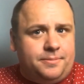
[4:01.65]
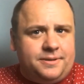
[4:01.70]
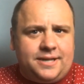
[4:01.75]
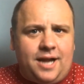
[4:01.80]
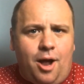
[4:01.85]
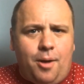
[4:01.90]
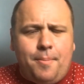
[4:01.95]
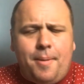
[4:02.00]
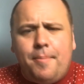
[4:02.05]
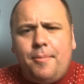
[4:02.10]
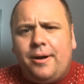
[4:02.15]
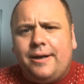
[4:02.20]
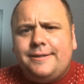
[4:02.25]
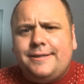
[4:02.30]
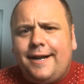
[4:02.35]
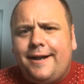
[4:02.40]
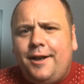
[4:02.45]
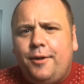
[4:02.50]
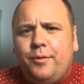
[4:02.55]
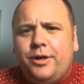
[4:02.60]
I can't remember
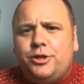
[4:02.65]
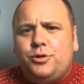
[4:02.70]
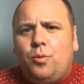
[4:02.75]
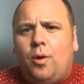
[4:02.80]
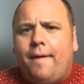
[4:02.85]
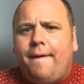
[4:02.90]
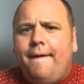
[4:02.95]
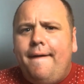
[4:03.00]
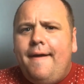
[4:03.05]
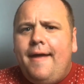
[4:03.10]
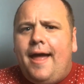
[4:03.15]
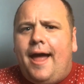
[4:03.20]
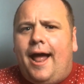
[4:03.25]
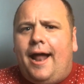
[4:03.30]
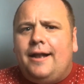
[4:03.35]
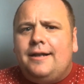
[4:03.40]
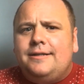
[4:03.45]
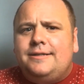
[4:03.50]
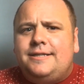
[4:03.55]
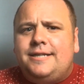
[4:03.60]
exactly which one,
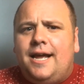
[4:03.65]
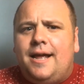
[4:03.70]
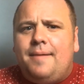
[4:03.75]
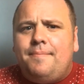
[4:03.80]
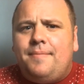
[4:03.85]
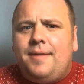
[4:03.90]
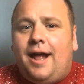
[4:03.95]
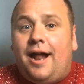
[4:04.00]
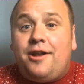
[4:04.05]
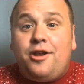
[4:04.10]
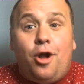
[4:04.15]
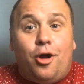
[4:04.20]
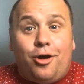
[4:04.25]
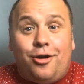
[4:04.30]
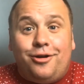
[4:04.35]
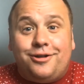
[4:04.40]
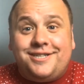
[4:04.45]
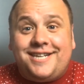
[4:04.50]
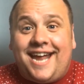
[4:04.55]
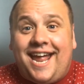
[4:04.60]
and I'd not
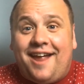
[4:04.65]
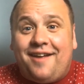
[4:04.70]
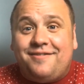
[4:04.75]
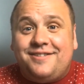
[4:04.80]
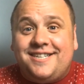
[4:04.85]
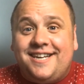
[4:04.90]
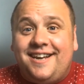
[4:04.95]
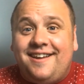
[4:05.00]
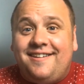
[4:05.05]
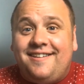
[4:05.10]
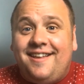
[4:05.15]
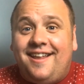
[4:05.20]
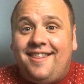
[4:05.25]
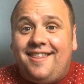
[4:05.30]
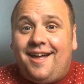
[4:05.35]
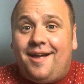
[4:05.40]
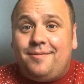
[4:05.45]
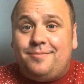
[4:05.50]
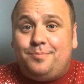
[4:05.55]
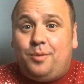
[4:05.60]
gone to KFC at
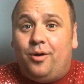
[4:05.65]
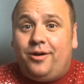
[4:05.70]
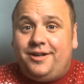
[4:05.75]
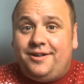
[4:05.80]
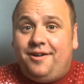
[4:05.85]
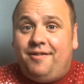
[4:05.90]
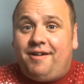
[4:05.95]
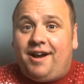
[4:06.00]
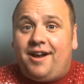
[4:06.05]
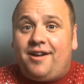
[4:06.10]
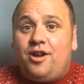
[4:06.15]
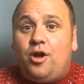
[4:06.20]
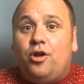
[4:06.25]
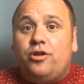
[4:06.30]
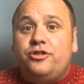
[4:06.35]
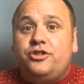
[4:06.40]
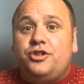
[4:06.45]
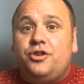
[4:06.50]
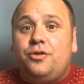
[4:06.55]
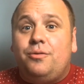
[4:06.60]
that point. No, I'd gone
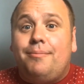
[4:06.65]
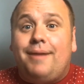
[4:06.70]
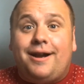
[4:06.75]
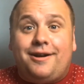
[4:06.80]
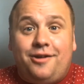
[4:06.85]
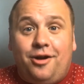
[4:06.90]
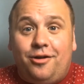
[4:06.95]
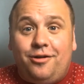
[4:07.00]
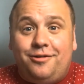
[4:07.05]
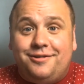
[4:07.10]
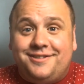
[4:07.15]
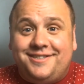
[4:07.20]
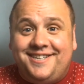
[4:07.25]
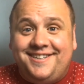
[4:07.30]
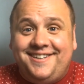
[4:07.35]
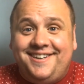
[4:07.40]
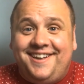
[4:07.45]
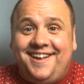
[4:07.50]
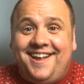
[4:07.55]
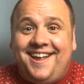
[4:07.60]
to McDonald's,
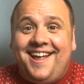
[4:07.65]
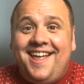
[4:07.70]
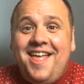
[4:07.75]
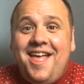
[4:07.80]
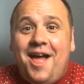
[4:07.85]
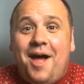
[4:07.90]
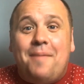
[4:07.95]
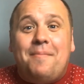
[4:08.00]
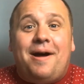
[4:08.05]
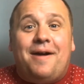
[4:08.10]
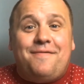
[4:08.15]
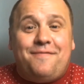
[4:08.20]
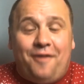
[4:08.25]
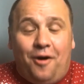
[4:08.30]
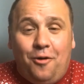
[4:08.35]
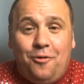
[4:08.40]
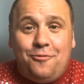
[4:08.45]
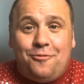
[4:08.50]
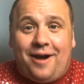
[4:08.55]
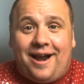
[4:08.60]
and my
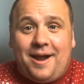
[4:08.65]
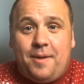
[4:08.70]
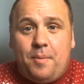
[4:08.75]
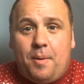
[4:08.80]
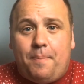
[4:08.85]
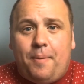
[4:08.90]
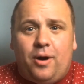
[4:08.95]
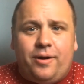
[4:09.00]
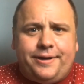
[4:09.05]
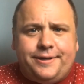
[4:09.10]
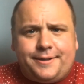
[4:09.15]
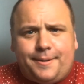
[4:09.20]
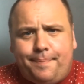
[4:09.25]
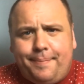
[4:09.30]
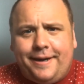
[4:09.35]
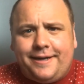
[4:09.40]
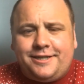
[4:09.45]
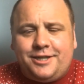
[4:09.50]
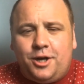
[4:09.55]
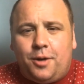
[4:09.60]
phone rang in my pocket, so I
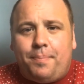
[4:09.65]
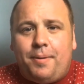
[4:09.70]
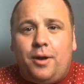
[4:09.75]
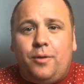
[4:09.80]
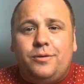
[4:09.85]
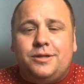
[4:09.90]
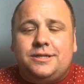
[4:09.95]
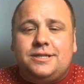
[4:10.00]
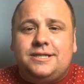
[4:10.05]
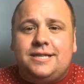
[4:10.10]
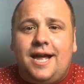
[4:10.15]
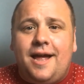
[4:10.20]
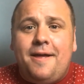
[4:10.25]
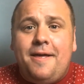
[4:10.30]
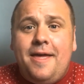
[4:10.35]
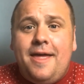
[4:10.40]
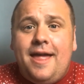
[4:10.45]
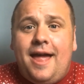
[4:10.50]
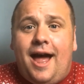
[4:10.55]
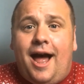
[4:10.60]
picked it up, and it was
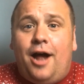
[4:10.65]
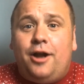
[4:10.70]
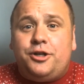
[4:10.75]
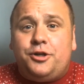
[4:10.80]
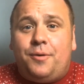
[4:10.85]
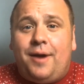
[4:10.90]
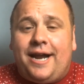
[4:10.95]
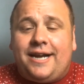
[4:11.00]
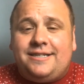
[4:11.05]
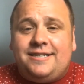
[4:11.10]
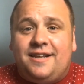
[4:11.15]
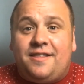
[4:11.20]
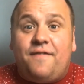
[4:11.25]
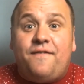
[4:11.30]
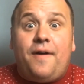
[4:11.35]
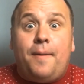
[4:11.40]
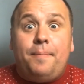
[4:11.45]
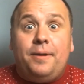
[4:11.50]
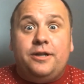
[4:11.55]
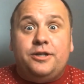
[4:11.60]
our director, the
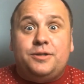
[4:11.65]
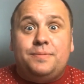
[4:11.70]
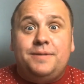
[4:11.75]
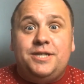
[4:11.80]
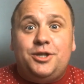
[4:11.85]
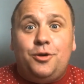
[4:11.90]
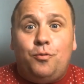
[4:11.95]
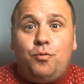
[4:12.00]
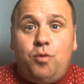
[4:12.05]
fabulous Mr.